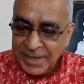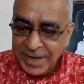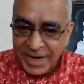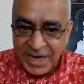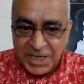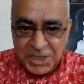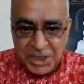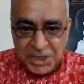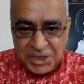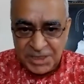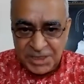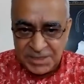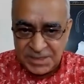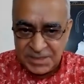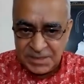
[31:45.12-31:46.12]
me the correct
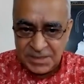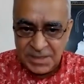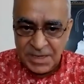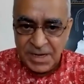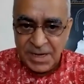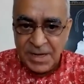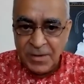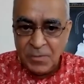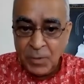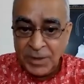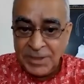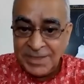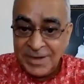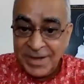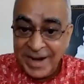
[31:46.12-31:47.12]
teachings.
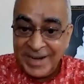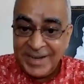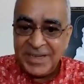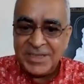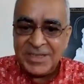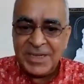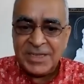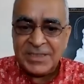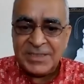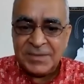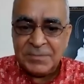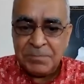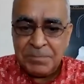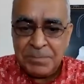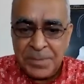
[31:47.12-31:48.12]
The correct teaching is,
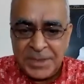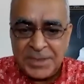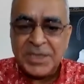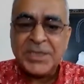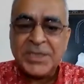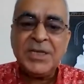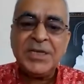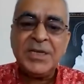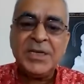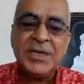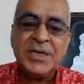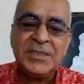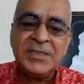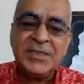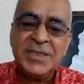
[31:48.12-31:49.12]
basic teaching
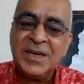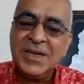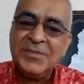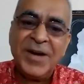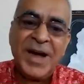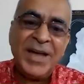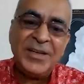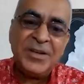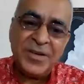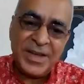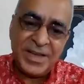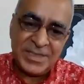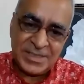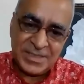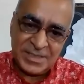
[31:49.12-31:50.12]
is divine
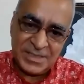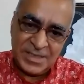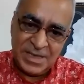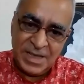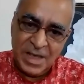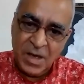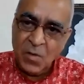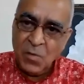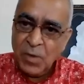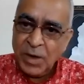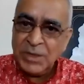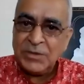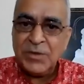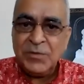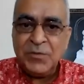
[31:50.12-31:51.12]
grace.
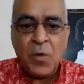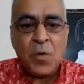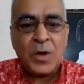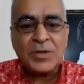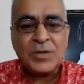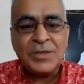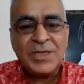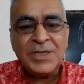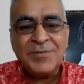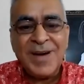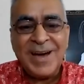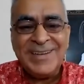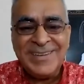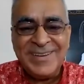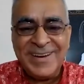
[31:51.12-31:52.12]
Once we focus on the
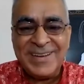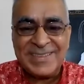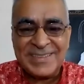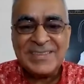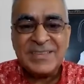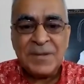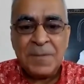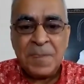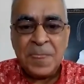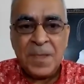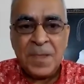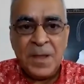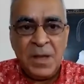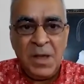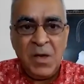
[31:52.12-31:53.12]
divine grace.
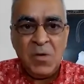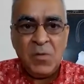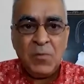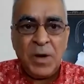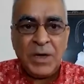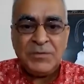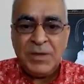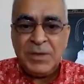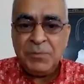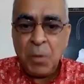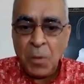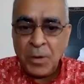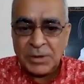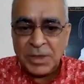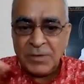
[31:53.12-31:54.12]
Once we
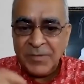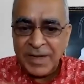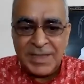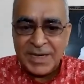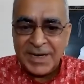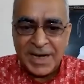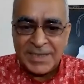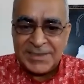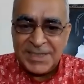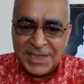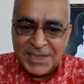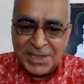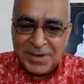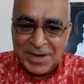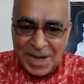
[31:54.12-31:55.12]
focus on Virender Qazi,
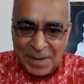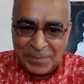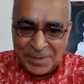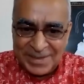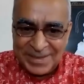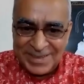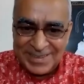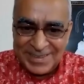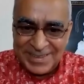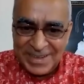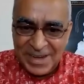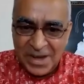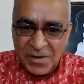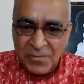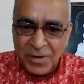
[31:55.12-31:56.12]
nothing will happen.
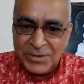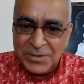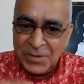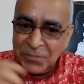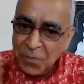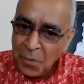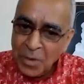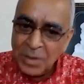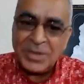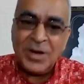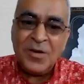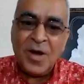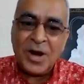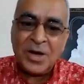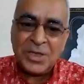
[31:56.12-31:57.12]
Focus
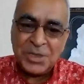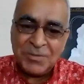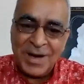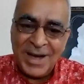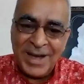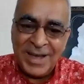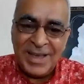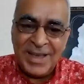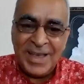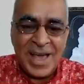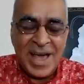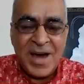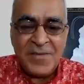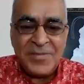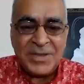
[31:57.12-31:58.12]
on Lord Shiva,
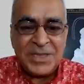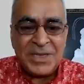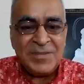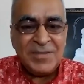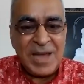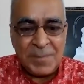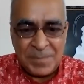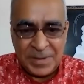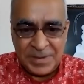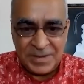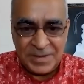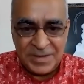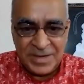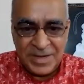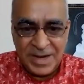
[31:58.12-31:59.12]
everything will happen.
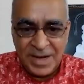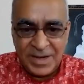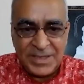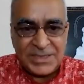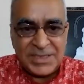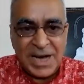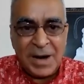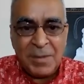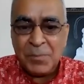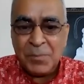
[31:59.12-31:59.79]
They say,